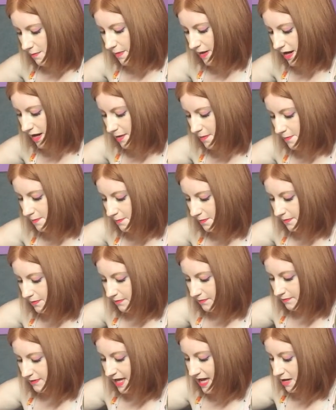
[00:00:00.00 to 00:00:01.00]
But
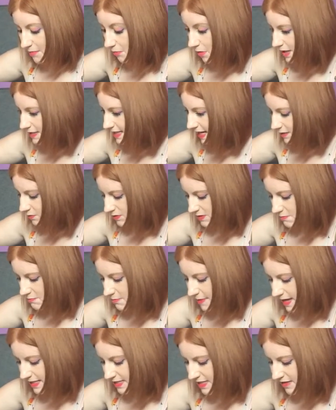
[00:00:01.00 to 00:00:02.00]
yeah, my dad was a
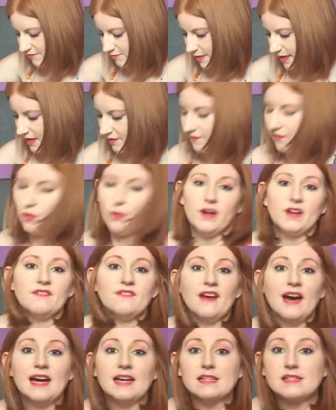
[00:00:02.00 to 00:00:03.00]
massive Pink Floyd
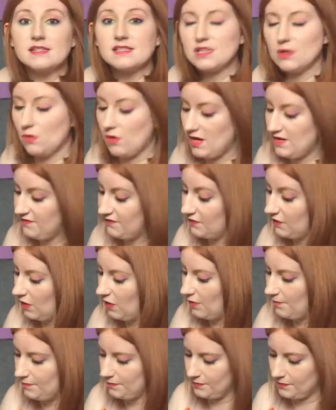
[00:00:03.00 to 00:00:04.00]
fan, so I
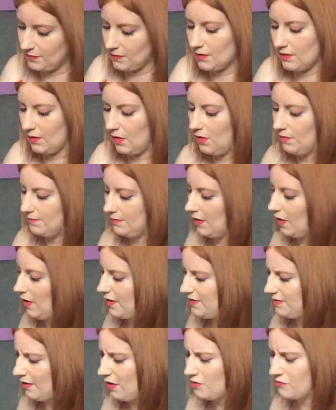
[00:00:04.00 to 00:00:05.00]

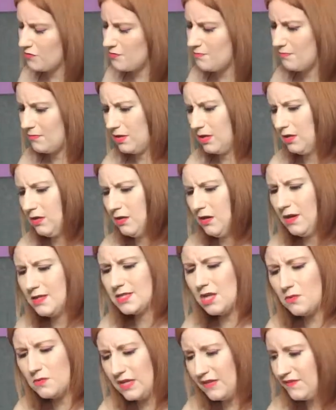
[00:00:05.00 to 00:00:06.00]

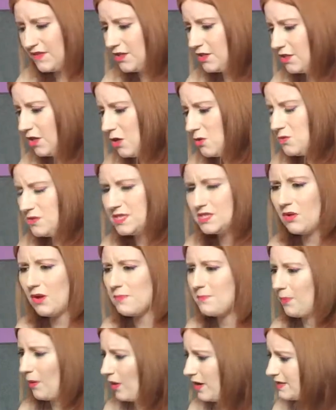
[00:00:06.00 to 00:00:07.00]
don't even know. Did I
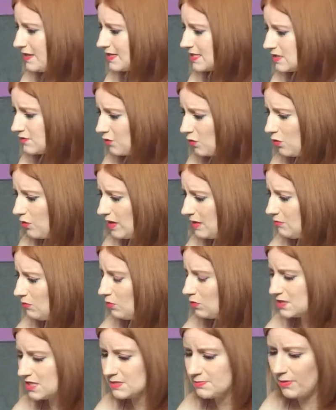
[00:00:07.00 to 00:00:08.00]
buy this for him,
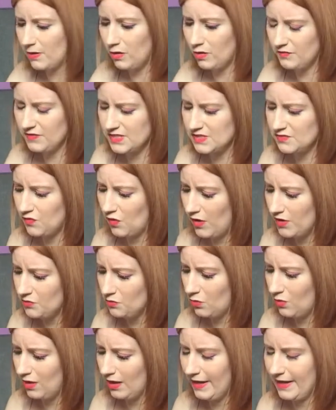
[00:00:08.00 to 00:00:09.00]
or was this part of his
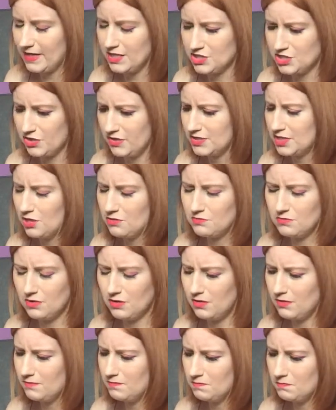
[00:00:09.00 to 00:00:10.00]
vinyl collection?
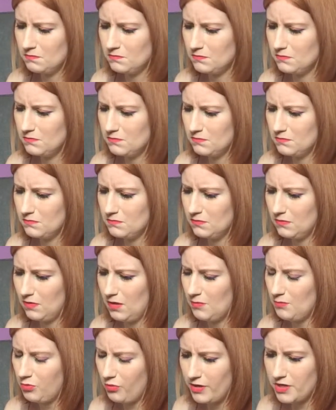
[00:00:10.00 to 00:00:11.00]

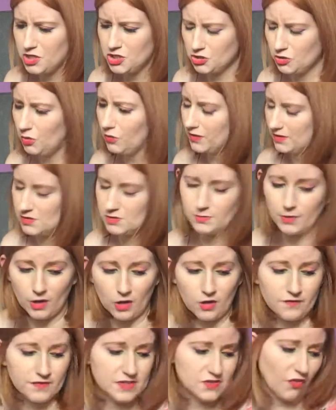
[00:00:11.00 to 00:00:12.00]
I'm pretty sure this is
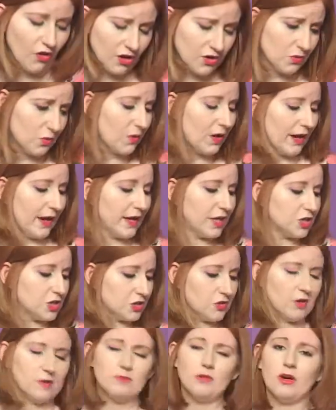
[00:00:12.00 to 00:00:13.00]
part of his vinyl
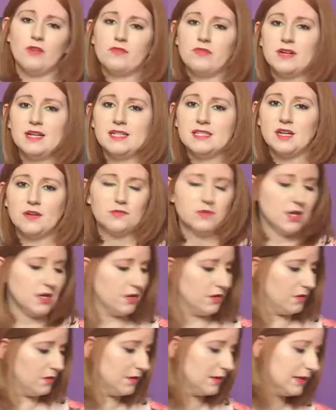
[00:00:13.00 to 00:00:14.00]
collection. I really don't
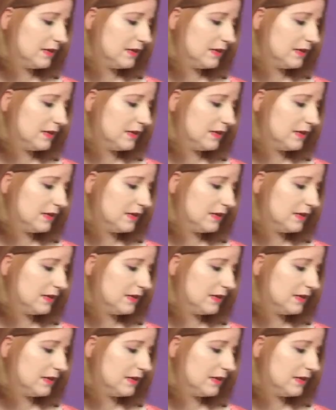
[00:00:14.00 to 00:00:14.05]
know.